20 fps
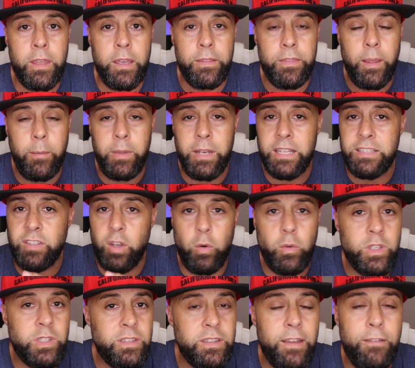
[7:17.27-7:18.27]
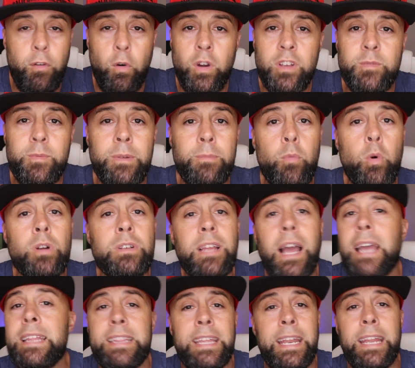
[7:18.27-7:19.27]
I mean, they've always been more
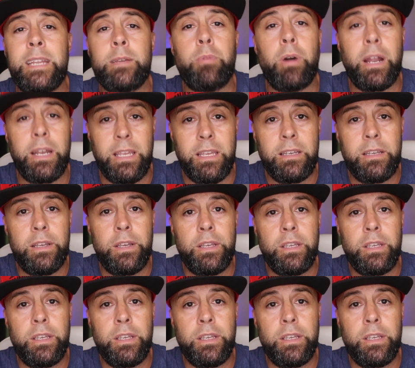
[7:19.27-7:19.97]
tight than anybody.